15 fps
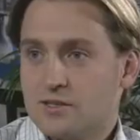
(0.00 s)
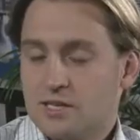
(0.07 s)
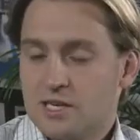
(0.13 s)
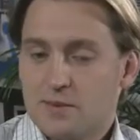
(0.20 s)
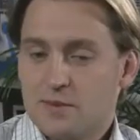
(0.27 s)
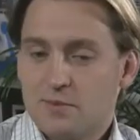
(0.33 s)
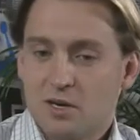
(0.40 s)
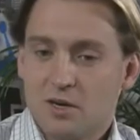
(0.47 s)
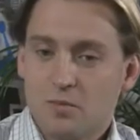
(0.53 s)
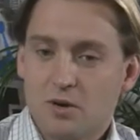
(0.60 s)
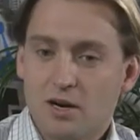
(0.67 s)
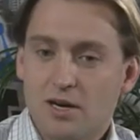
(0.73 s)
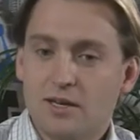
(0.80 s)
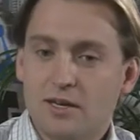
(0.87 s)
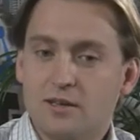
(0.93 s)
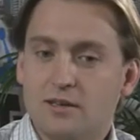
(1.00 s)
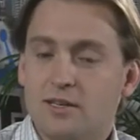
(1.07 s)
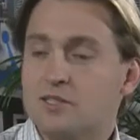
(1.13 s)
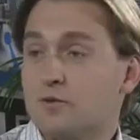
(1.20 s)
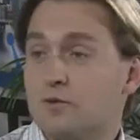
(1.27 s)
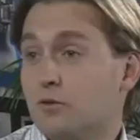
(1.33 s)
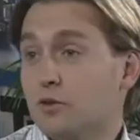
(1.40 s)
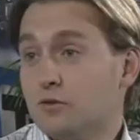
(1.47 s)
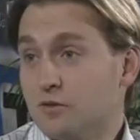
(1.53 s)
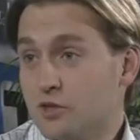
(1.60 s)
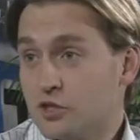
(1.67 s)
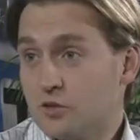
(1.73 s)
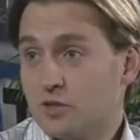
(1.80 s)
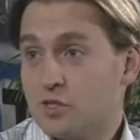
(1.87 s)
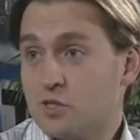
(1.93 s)
keeping in mind it's a fully
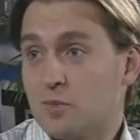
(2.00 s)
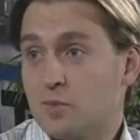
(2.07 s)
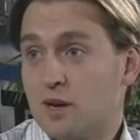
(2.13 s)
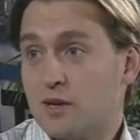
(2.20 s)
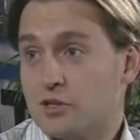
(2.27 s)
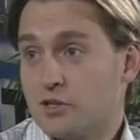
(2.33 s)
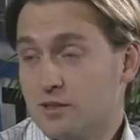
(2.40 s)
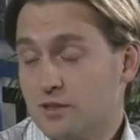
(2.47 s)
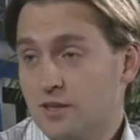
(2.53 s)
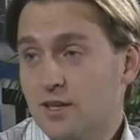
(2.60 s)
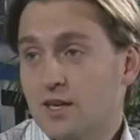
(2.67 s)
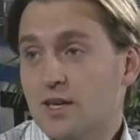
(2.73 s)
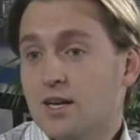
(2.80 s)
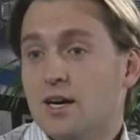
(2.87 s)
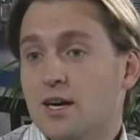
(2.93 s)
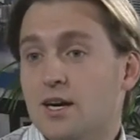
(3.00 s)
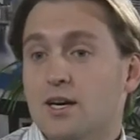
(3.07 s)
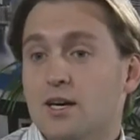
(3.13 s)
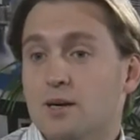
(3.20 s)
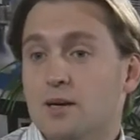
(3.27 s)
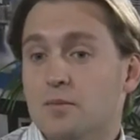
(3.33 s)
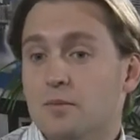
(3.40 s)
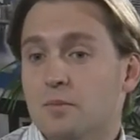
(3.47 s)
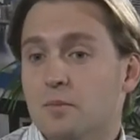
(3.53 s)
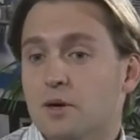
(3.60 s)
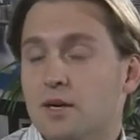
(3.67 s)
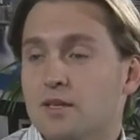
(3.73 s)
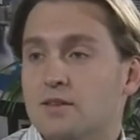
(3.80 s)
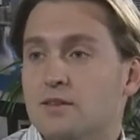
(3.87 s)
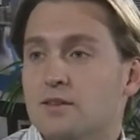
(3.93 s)
visual inspection. Um,
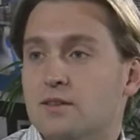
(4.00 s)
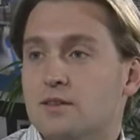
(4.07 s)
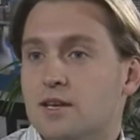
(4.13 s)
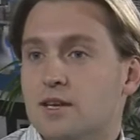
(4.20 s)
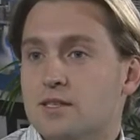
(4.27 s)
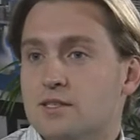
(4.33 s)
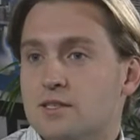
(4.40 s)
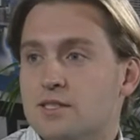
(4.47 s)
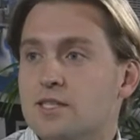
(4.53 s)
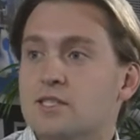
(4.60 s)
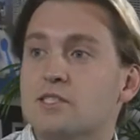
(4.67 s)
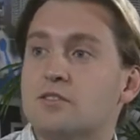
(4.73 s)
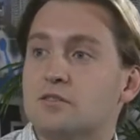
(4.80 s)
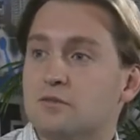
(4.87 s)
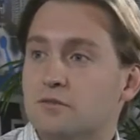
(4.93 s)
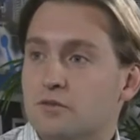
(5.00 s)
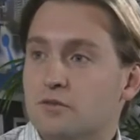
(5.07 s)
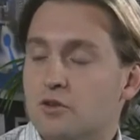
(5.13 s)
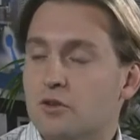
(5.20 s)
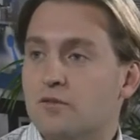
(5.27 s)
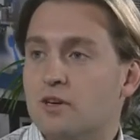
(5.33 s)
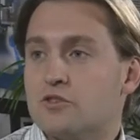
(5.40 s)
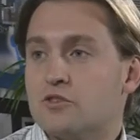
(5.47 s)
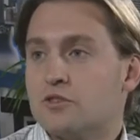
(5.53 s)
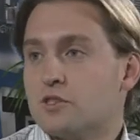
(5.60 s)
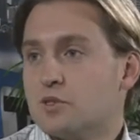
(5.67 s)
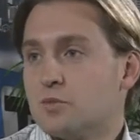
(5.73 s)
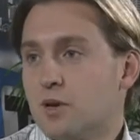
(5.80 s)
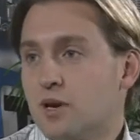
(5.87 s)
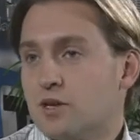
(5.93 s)
but as a seasoned you know, veteran
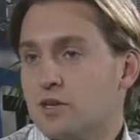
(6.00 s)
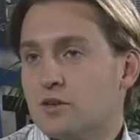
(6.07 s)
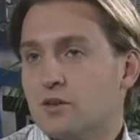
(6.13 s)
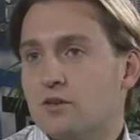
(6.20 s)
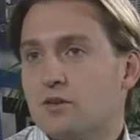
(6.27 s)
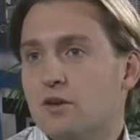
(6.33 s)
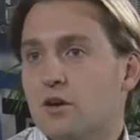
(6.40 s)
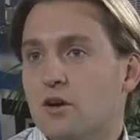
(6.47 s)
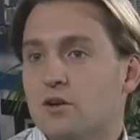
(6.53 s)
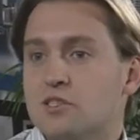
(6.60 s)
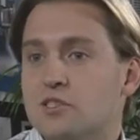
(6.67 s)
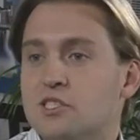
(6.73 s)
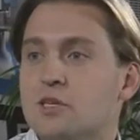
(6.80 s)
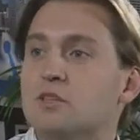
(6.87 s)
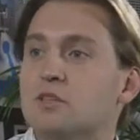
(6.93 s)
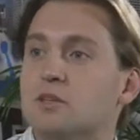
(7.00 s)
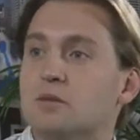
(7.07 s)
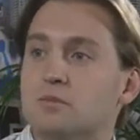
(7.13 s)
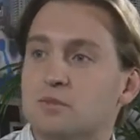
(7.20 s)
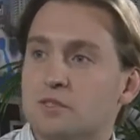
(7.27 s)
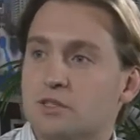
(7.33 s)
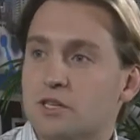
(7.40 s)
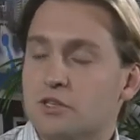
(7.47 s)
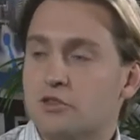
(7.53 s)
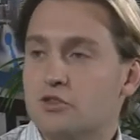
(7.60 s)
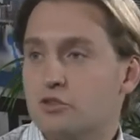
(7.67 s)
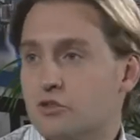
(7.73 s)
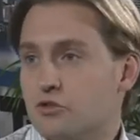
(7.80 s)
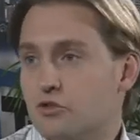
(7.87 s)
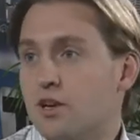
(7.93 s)
inspector, there are symptoms that you
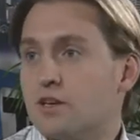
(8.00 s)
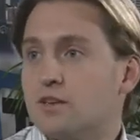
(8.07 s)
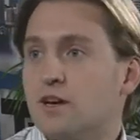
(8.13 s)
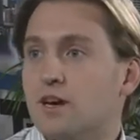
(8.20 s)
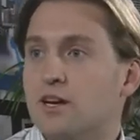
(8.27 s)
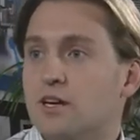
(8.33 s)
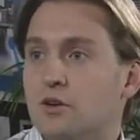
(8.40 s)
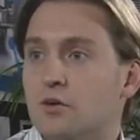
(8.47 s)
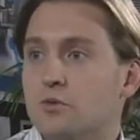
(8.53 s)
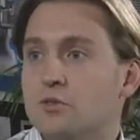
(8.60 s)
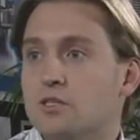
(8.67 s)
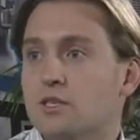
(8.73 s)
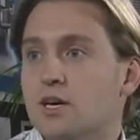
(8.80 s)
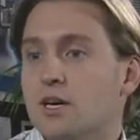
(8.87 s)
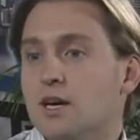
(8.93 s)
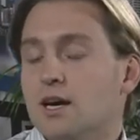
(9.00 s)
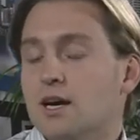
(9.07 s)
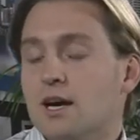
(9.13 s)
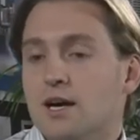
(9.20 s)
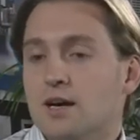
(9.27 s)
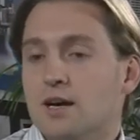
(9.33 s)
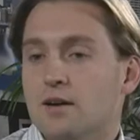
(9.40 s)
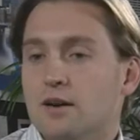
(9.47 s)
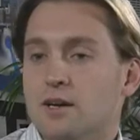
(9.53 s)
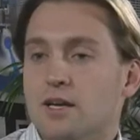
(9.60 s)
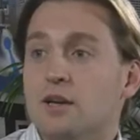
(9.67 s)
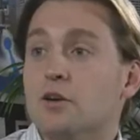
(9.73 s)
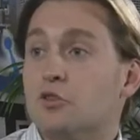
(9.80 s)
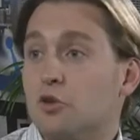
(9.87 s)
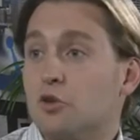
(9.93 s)
should try to diagnose uh, and
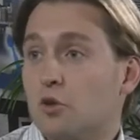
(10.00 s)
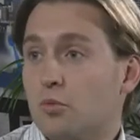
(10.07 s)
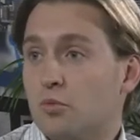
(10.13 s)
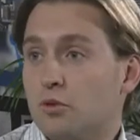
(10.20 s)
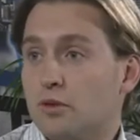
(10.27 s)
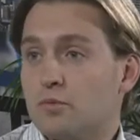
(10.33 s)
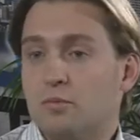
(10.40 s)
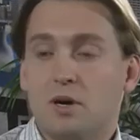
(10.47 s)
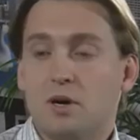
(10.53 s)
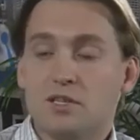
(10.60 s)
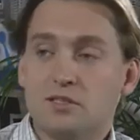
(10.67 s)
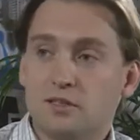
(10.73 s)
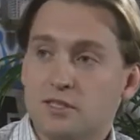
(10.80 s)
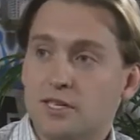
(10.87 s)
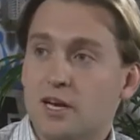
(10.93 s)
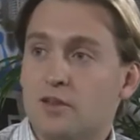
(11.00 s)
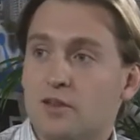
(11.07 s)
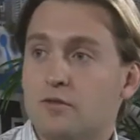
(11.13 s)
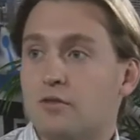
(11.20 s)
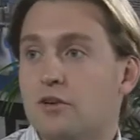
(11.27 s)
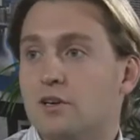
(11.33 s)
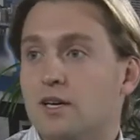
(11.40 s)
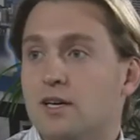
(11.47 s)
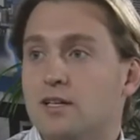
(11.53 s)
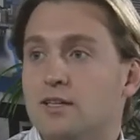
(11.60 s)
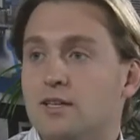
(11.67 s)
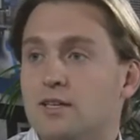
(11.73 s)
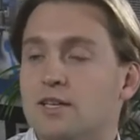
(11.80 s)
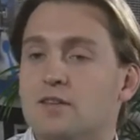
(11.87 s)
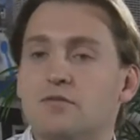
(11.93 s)
interpret, puzzle it together for your
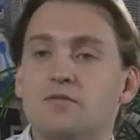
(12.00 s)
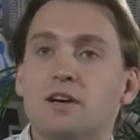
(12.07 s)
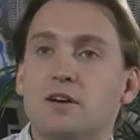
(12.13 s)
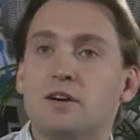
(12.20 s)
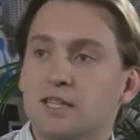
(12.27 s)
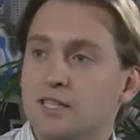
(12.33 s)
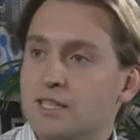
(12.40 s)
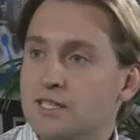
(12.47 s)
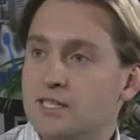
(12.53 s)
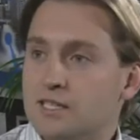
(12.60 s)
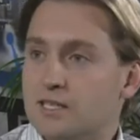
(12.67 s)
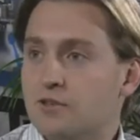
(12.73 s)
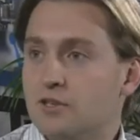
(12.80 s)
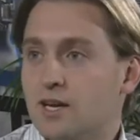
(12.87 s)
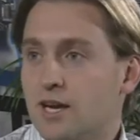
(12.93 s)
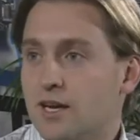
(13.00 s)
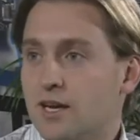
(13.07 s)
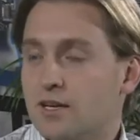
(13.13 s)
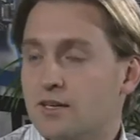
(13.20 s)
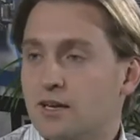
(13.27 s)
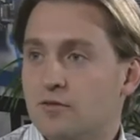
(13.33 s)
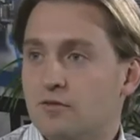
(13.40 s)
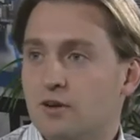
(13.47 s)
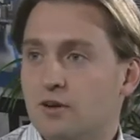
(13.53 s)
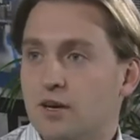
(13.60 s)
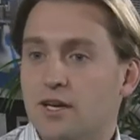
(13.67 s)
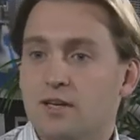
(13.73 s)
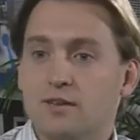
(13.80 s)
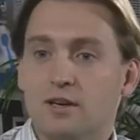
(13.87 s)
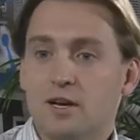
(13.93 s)
client. And at the very least, if you can't identify
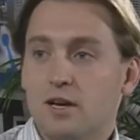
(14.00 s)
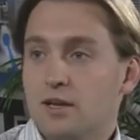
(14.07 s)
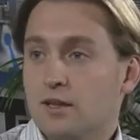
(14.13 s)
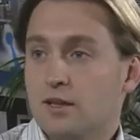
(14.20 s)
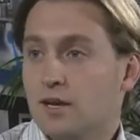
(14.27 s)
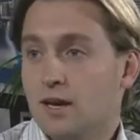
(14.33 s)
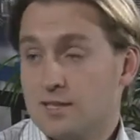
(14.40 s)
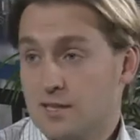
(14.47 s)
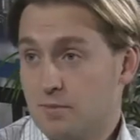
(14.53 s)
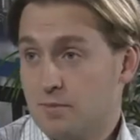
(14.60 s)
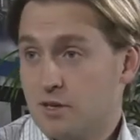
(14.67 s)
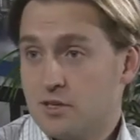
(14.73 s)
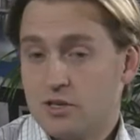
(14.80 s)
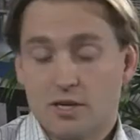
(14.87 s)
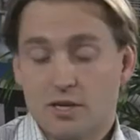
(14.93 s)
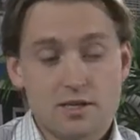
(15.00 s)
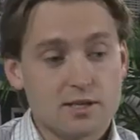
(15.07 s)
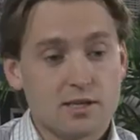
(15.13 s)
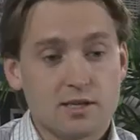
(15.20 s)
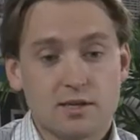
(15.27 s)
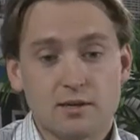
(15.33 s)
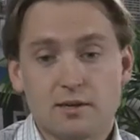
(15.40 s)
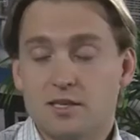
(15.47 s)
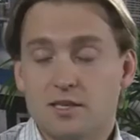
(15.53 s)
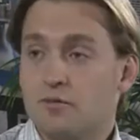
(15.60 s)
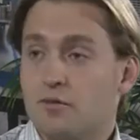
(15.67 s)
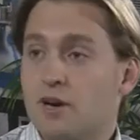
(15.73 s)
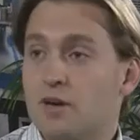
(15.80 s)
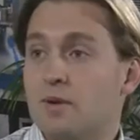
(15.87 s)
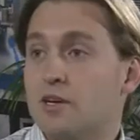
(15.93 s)
it, uh, as, they men- as, uh, as
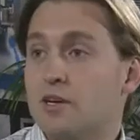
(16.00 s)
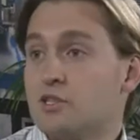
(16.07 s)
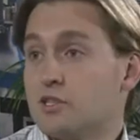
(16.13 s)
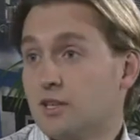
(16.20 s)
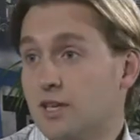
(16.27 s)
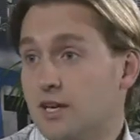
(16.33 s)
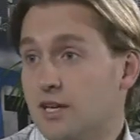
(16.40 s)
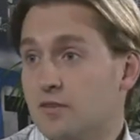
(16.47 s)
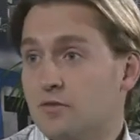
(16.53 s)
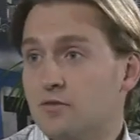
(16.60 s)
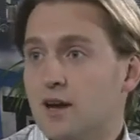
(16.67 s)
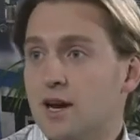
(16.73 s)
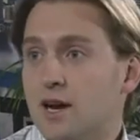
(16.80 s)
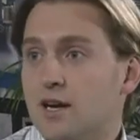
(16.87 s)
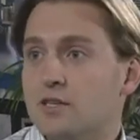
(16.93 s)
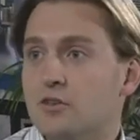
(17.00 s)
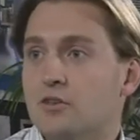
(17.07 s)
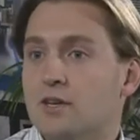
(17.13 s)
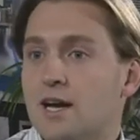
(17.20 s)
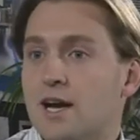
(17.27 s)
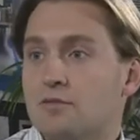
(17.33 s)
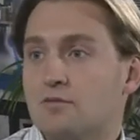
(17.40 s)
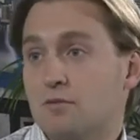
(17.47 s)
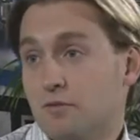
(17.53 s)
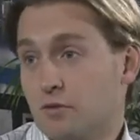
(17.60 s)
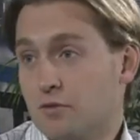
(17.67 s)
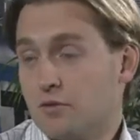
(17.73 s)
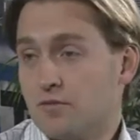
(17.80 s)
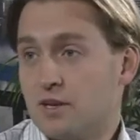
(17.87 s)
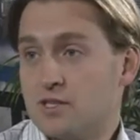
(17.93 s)
Frank mentioned, a latent defect, you can ask for
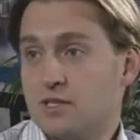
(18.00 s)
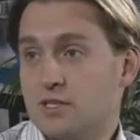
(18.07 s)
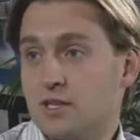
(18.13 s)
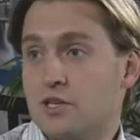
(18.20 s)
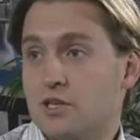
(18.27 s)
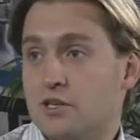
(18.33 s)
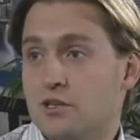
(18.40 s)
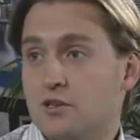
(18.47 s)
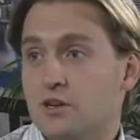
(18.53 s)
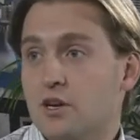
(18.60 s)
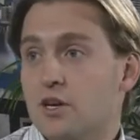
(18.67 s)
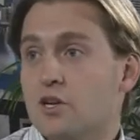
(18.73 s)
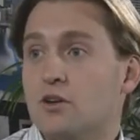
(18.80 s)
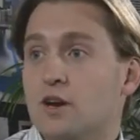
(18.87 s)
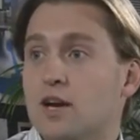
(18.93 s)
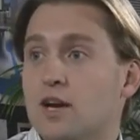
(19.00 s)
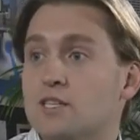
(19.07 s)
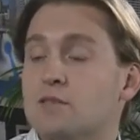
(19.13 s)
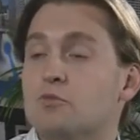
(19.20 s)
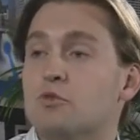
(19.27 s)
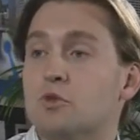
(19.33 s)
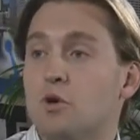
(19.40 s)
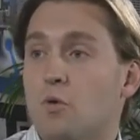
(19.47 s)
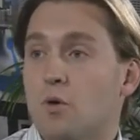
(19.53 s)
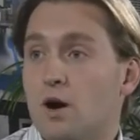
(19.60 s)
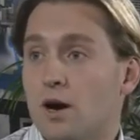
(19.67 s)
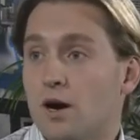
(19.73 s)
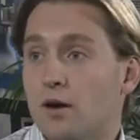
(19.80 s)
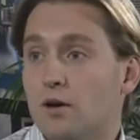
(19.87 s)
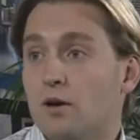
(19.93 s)
further investigation. You can ask them to
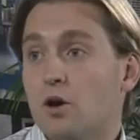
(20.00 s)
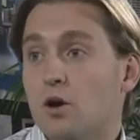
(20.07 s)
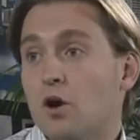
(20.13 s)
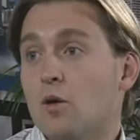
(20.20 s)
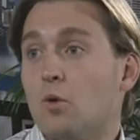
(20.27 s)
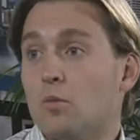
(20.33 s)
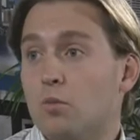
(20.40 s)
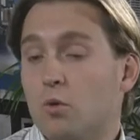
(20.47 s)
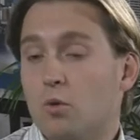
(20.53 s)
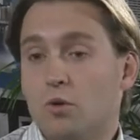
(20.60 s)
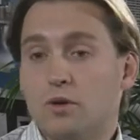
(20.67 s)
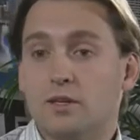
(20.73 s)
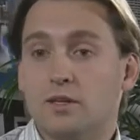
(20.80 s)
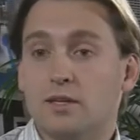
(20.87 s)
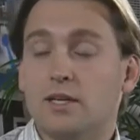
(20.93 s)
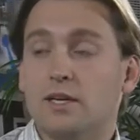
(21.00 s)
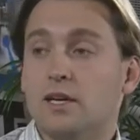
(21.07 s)
inquire, or more importantly,